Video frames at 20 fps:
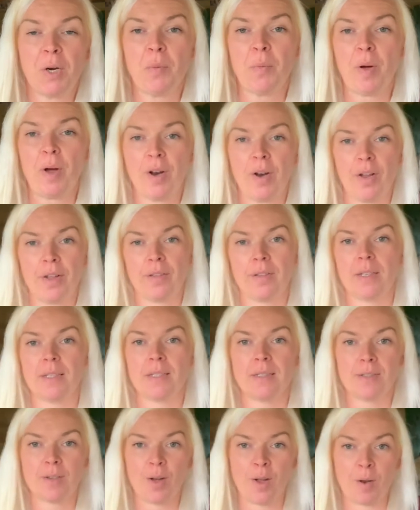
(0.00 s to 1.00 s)
what on earth this
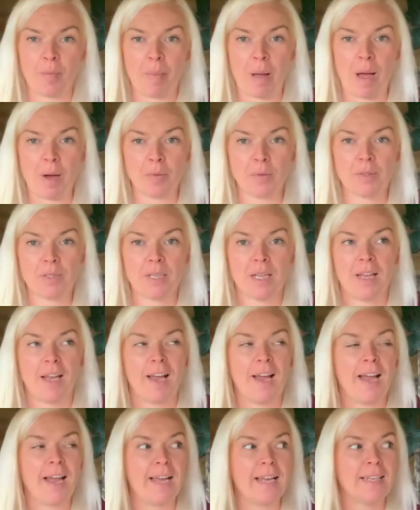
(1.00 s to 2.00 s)
is all about.
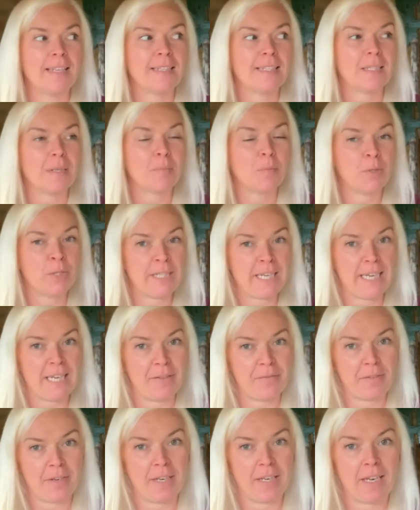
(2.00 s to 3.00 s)
It's Monday
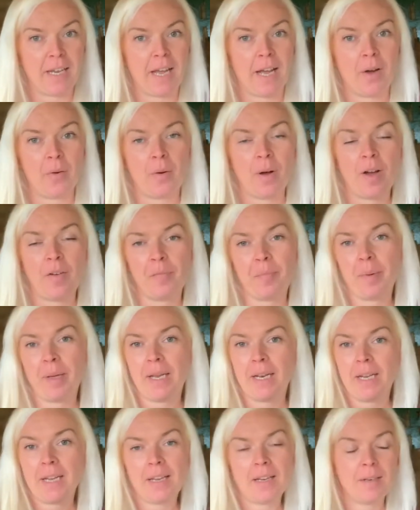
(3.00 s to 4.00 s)
evening now. I've
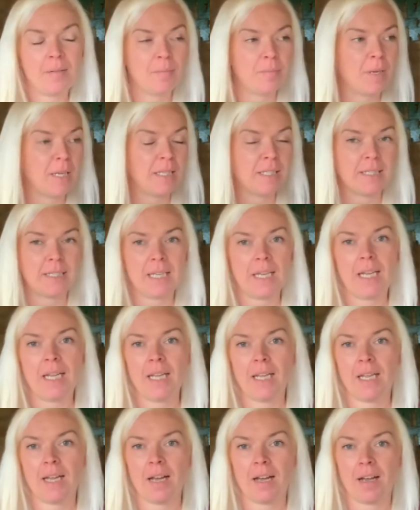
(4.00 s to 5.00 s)
been in, made the
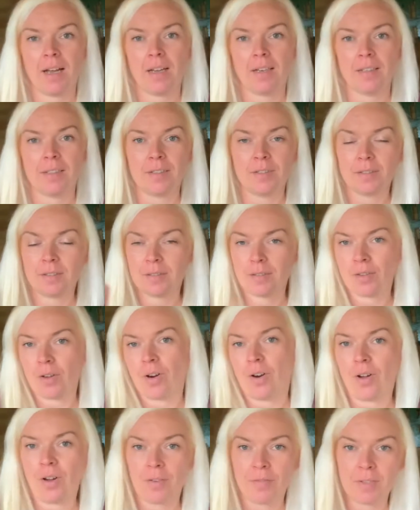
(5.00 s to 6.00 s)
tea and got
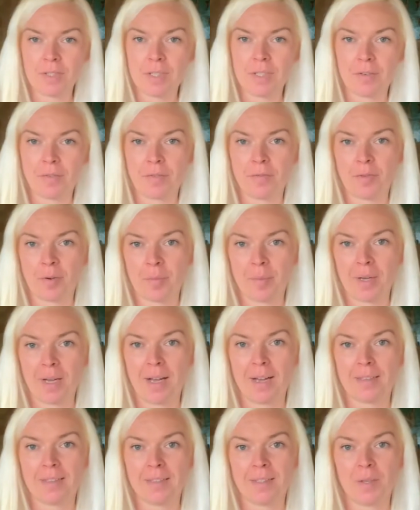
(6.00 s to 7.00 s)
all of the stuff in from the
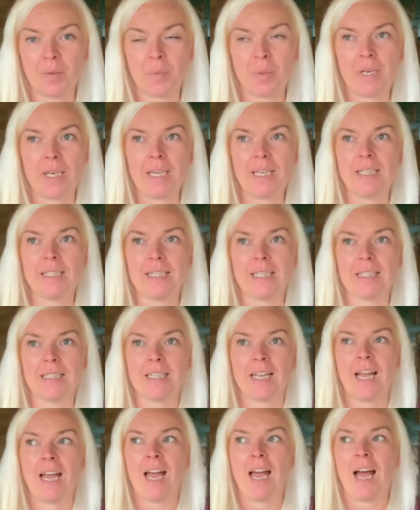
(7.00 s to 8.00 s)
garden that we needed.
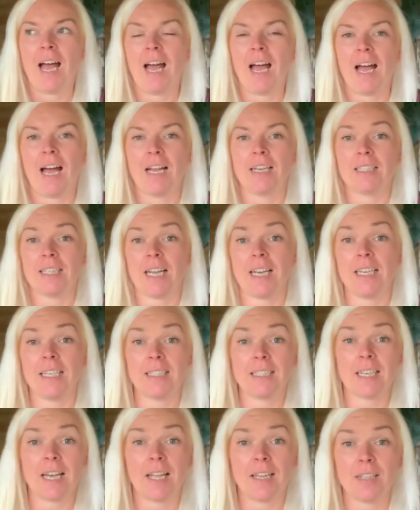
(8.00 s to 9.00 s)
And I need
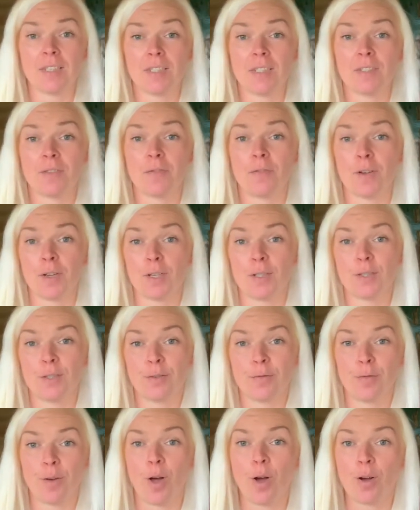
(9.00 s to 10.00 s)
to get this first
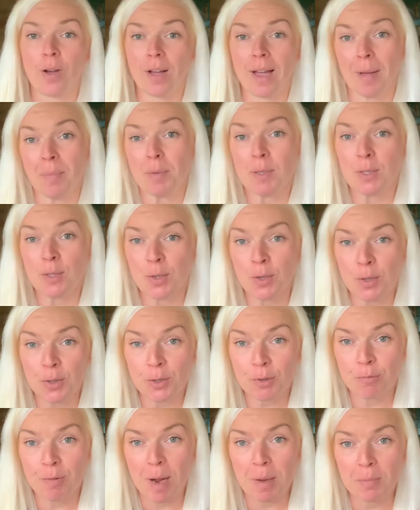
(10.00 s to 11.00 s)
vlog
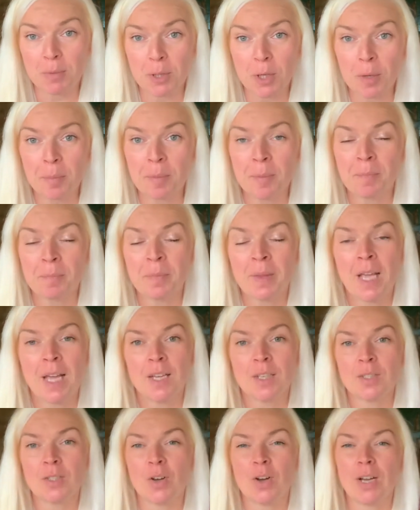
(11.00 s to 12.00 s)
episode wrapped up.
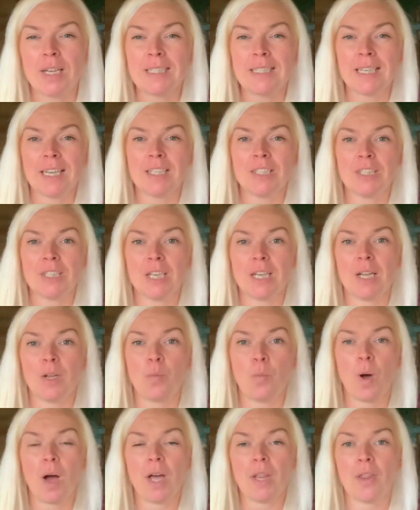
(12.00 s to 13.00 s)
So essentially
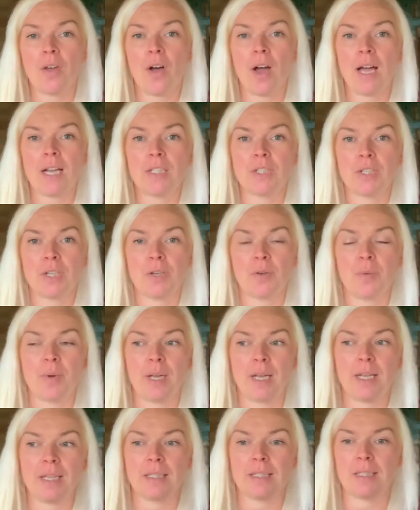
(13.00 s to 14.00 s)
what I thought I'd do
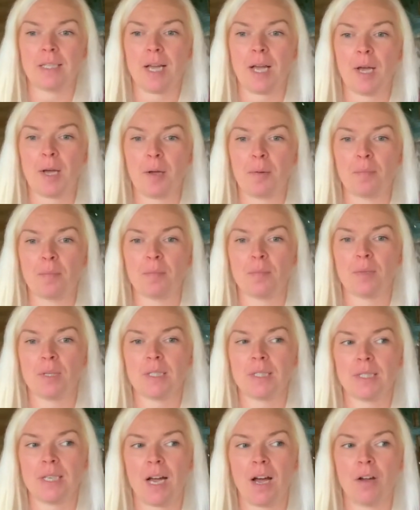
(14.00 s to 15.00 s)
is
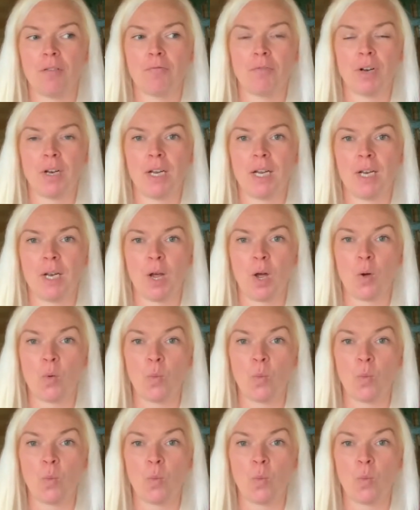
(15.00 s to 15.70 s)
start running a